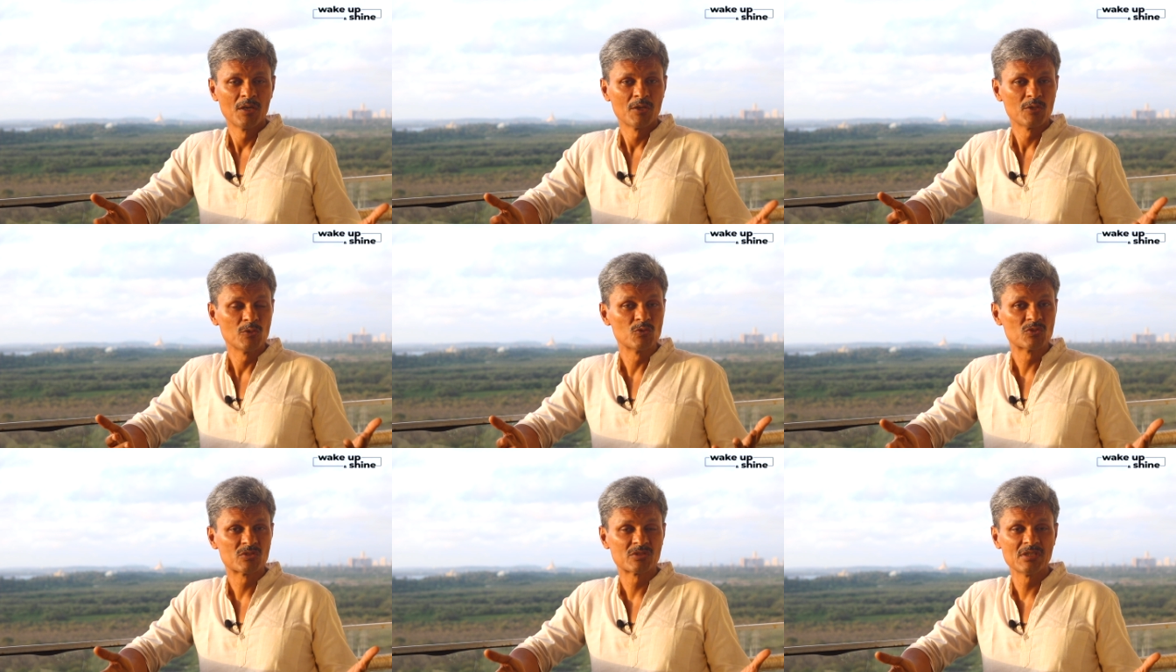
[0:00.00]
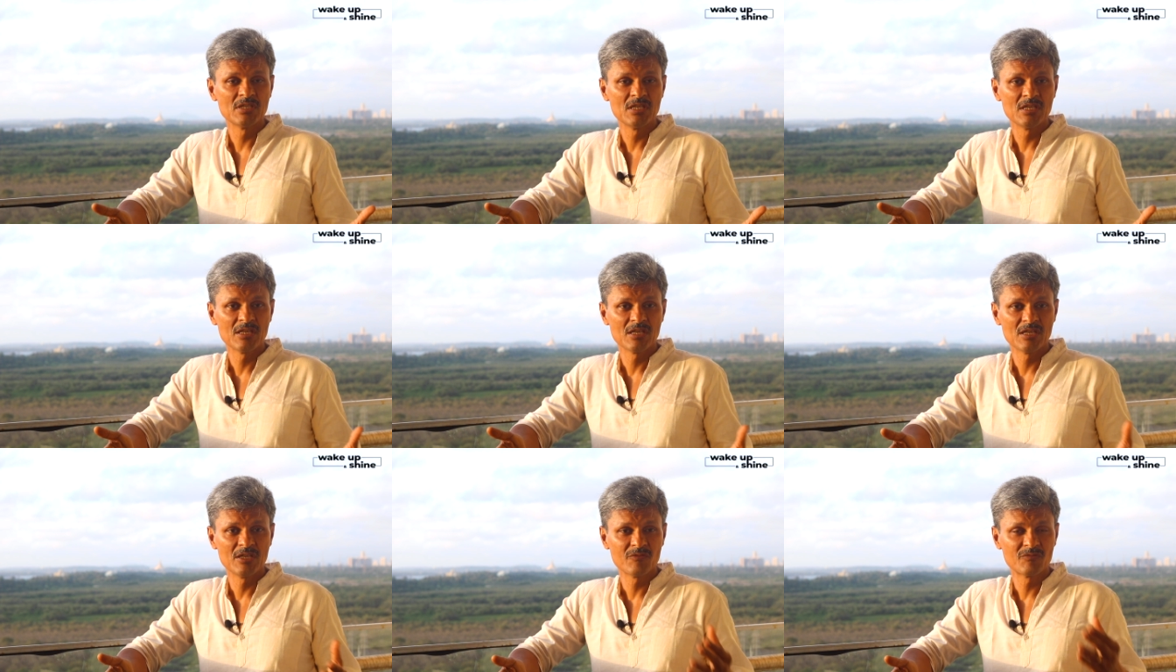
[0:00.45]
you
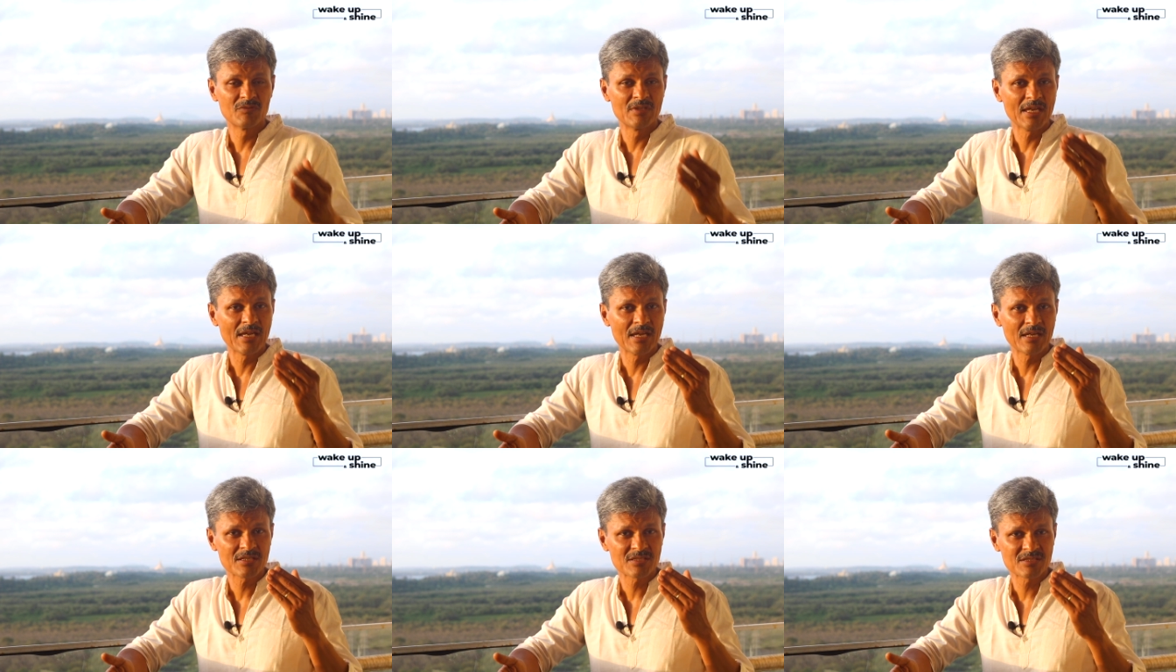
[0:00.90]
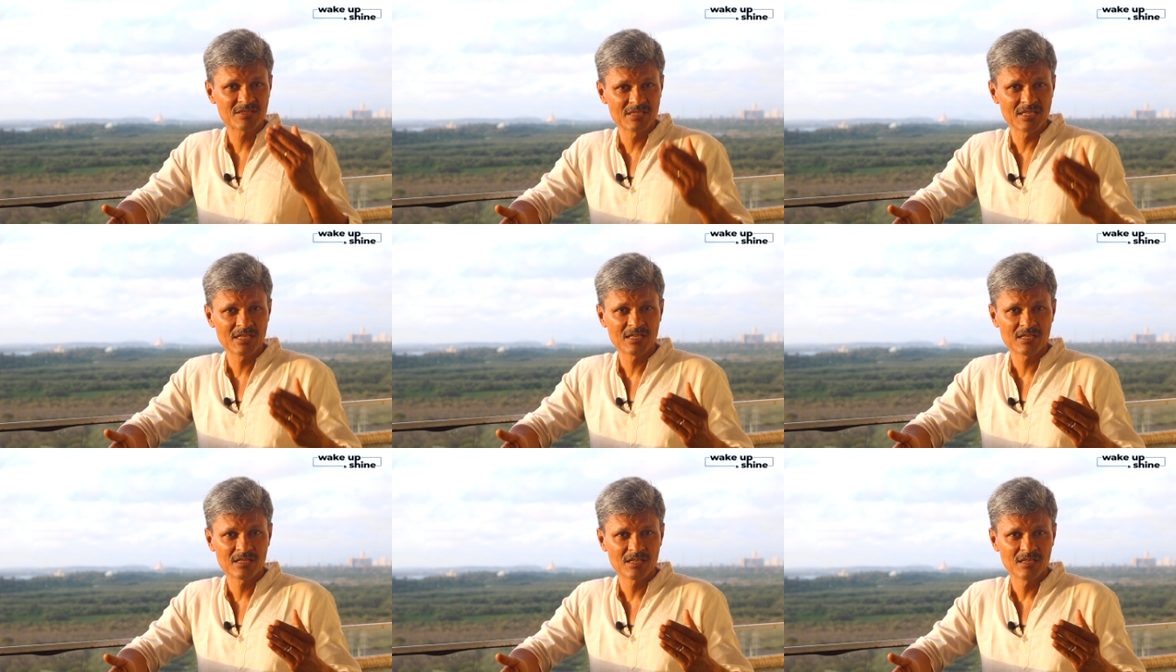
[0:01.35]
see, if they are
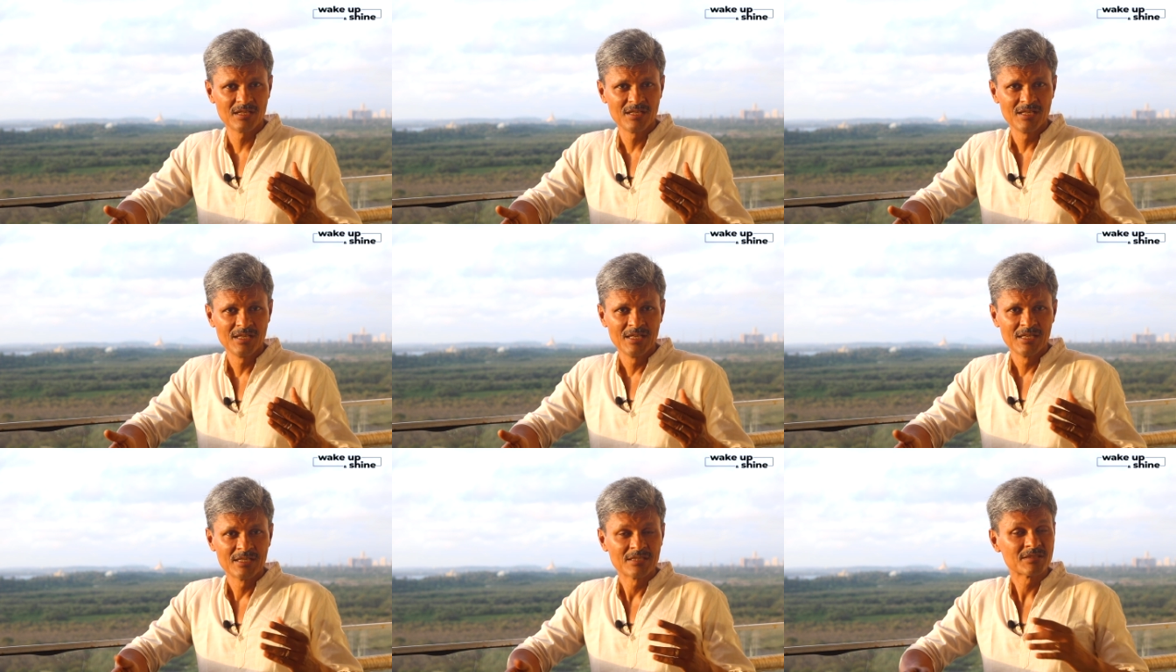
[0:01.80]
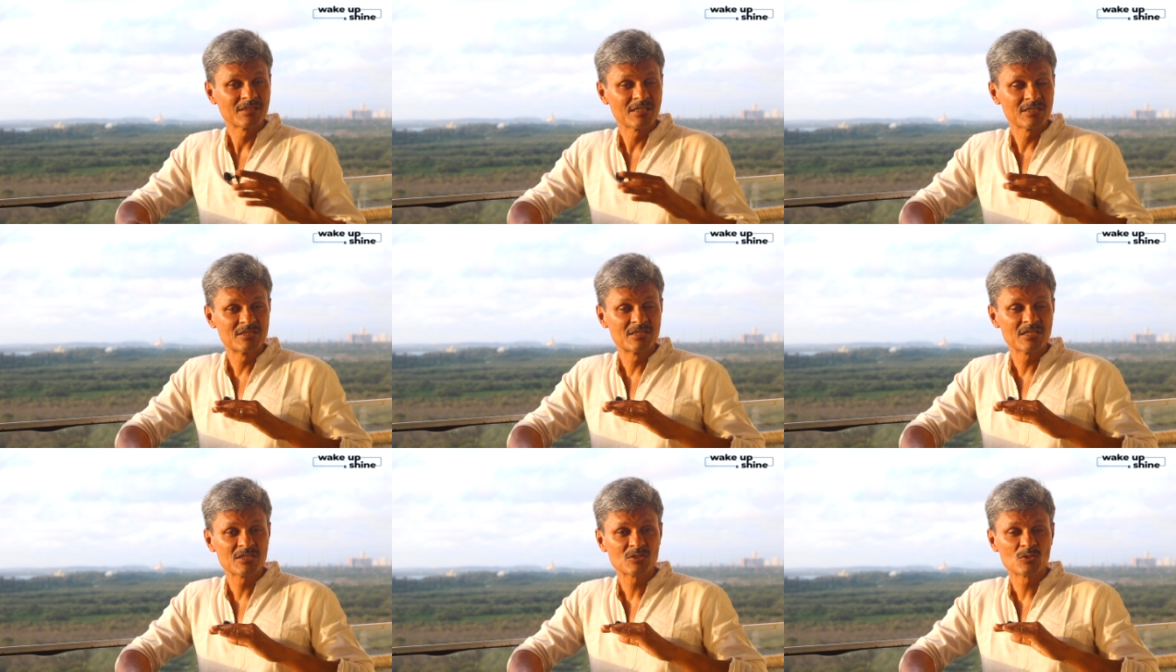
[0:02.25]
sick, they
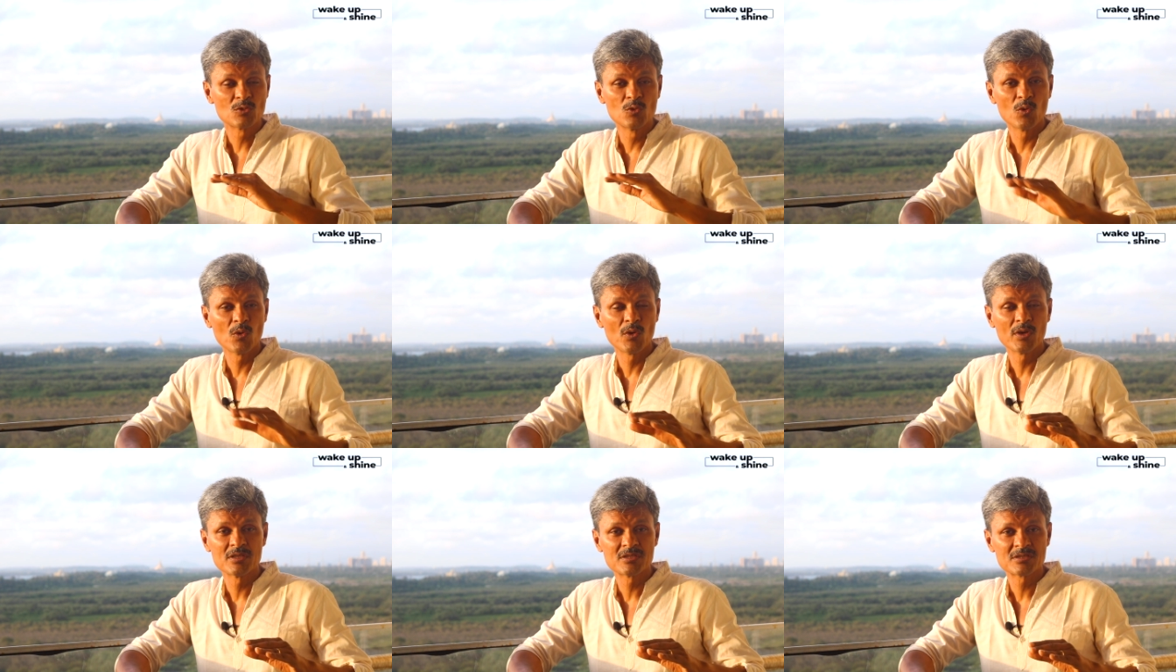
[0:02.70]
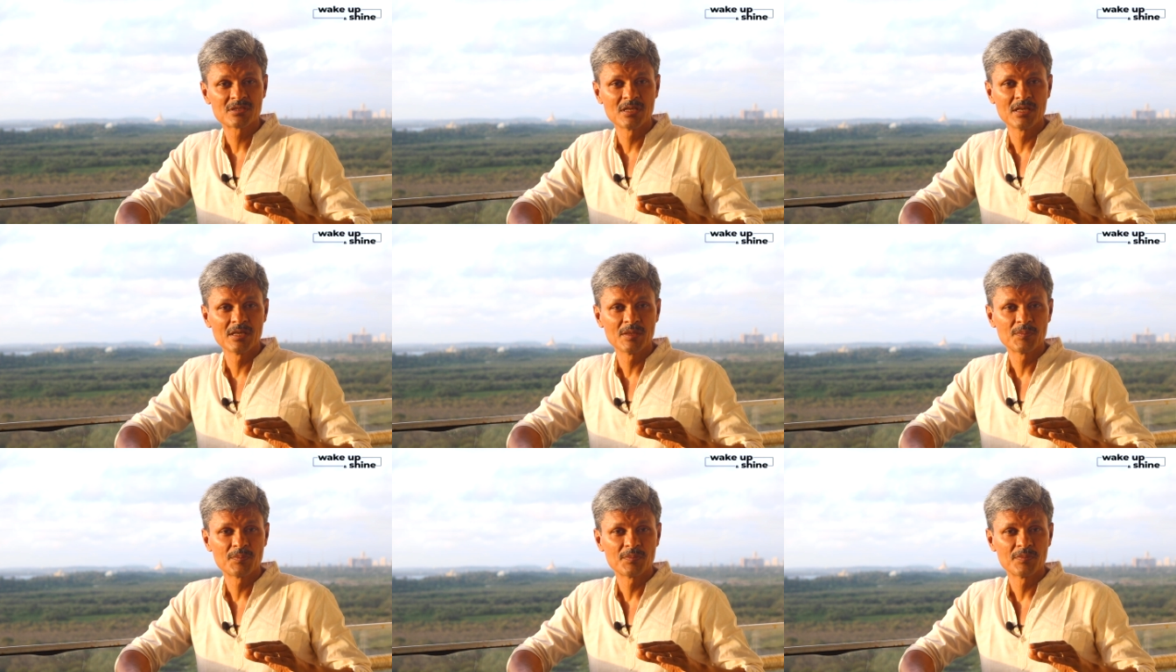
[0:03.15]
just go and
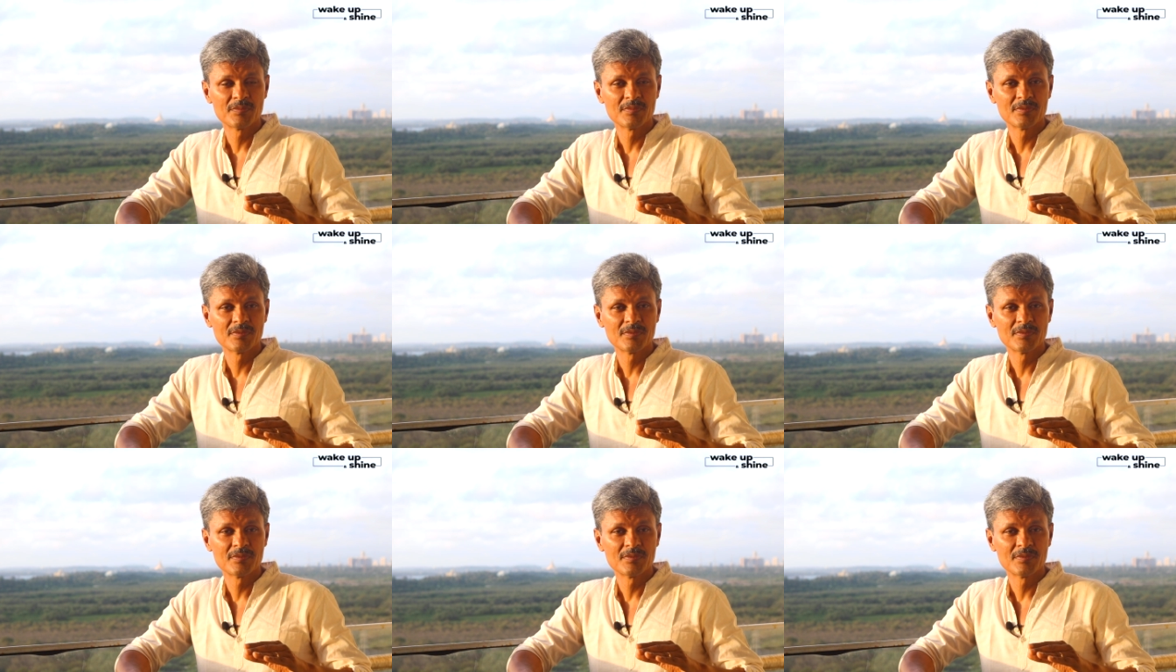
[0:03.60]
sleep.